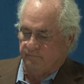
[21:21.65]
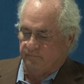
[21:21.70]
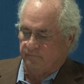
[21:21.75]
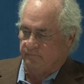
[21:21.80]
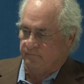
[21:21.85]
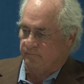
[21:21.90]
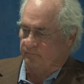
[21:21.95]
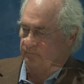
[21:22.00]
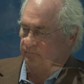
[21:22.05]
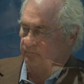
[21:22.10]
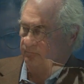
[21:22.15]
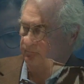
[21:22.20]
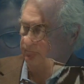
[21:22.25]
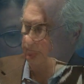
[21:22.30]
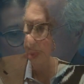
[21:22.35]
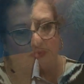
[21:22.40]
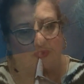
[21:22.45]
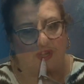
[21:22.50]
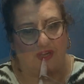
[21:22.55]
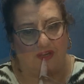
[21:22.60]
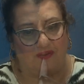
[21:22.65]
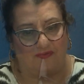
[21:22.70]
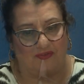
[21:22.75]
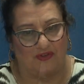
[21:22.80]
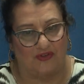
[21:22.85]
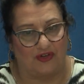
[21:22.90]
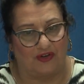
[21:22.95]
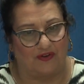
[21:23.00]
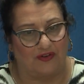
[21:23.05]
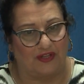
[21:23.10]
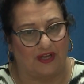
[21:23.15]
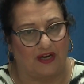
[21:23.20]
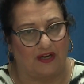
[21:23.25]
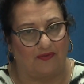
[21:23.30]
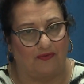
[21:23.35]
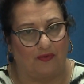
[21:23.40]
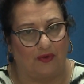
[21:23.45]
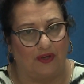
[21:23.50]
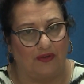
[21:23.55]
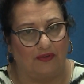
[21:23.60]
So thank you for sharing that.
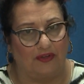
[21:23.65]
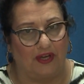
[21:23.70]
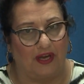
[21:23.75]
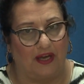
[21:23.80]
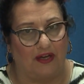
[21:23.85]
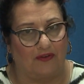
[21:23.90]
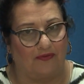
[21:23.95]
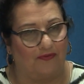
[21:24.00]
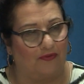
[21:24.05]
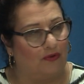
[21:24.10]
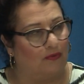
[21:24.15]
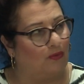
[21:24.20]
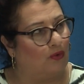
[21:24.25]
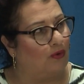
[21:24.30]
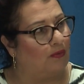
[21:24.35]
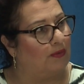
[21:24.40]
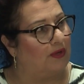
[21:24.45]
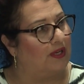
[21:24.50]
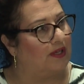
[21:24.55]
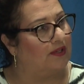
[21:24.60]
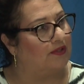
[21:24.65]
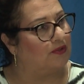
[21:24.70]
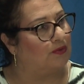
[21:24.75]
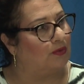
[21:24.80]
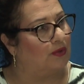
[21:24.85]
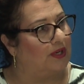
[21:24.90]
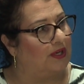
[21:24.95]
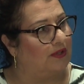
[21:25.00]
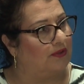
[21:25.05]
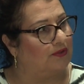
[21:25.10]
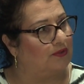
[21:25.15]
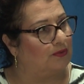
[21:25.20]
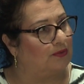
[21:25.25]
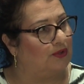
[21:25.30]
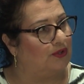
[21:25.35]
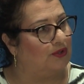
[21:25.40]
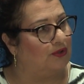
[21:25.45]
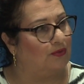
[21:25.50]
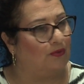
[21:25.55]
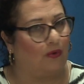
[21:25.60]
If we only had a few more minutes, what else
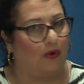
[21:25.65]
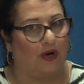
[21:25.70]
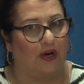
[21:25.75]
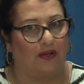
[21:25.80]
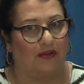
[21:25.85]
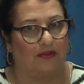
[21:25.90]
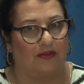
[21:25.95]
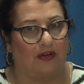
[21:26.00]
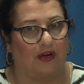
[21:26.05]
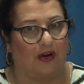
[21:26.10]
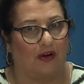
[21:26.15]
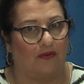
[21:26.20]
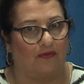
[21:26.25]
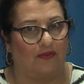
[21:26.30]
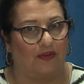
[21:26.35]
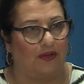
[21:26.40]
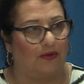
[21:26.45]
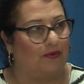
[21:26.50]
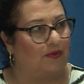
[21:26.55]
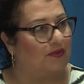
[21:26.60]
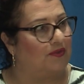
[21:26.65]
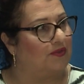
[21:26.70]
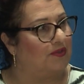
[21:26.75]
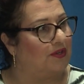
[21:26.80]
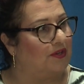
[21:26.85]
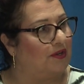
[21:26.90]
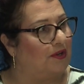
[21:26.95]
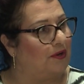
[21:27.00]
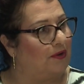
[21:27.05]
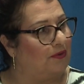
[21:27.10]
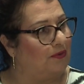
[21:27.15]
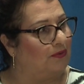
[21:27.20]
would you want our viewers to know?